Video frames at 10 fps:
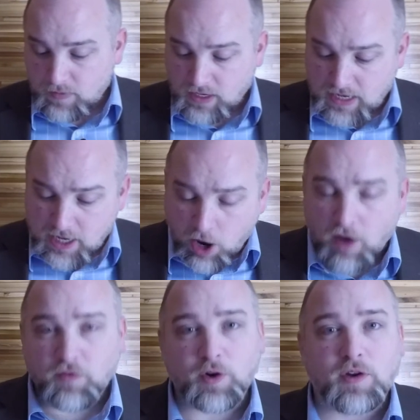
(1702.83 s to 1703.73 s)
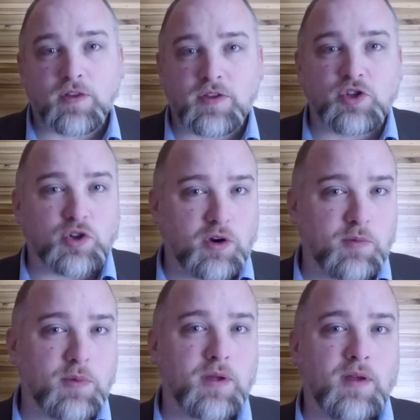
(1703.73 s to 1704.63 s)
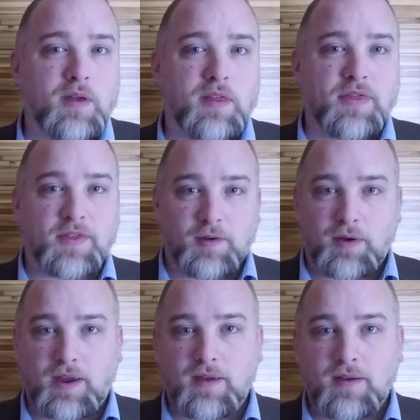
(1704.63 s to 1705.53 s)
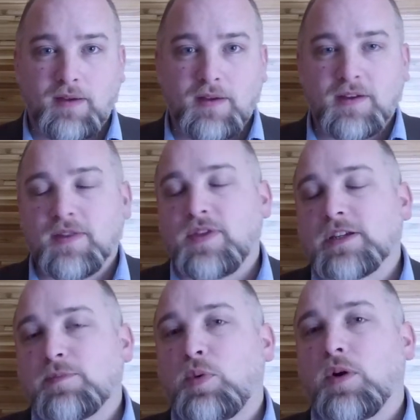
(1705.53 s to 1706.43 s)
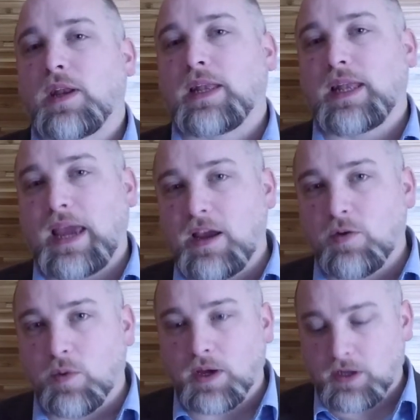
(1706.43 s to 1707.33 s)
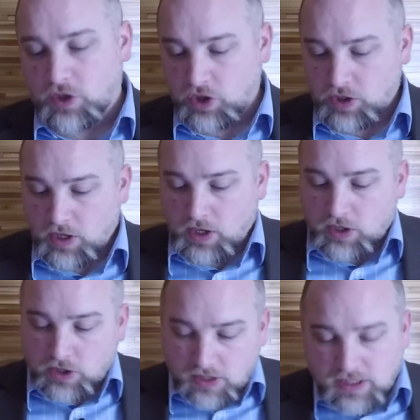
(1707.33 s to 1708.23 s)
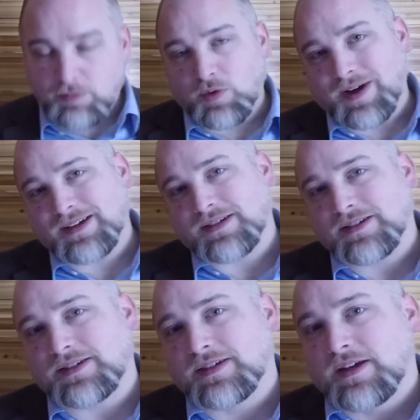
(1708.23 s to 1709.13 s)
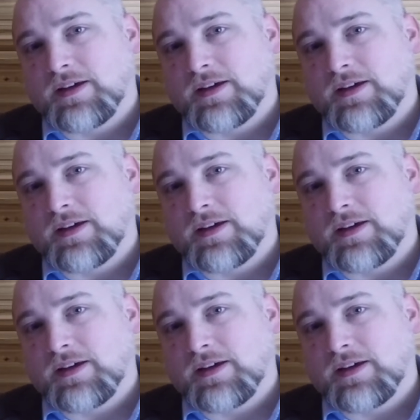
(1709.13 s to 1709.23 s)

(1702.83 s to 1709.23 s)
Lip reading: He offered the germ theory. This put language to Semmelweis's